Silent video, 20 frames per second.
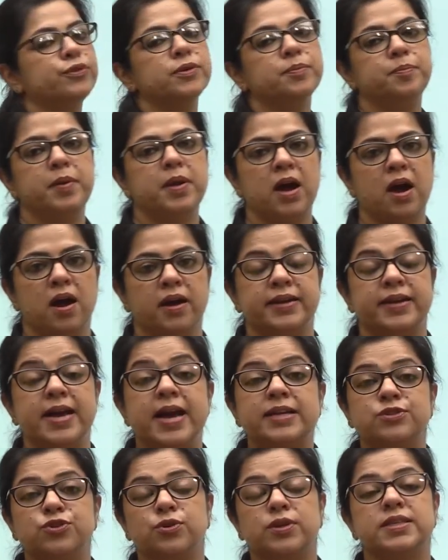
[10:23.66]
the plant,
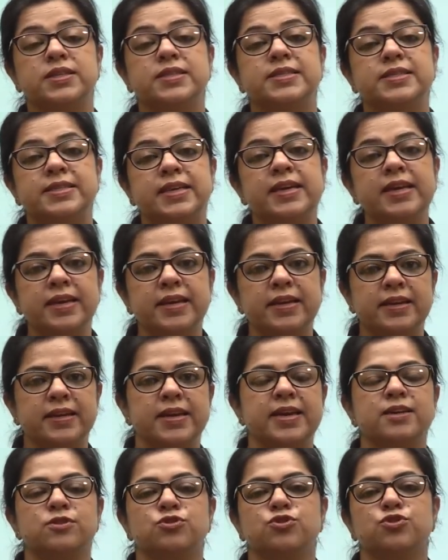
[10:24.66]
as you can see in
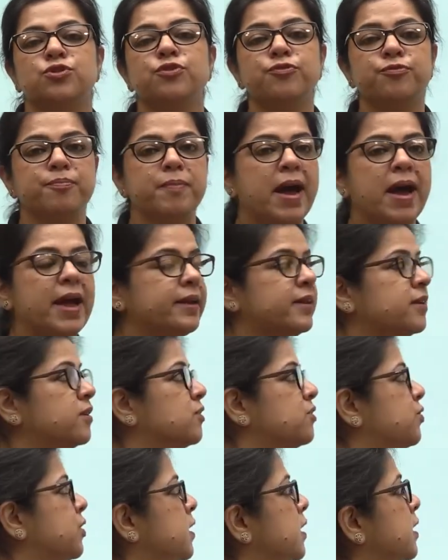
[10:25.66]
case of banyan
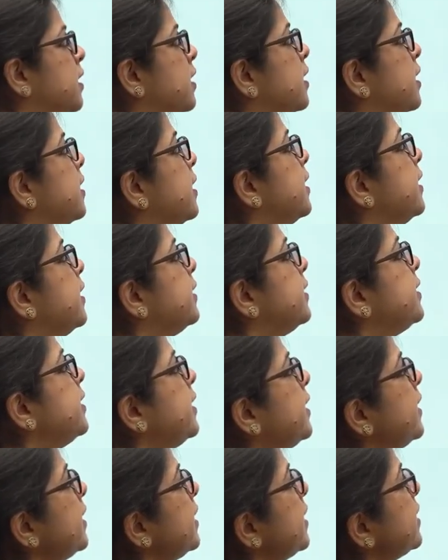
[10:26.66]
tree. The
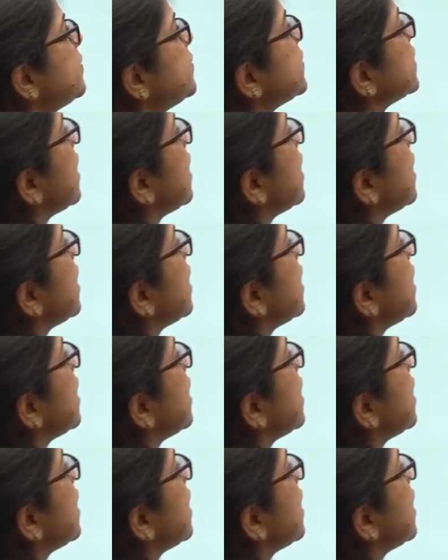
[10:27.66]
leaves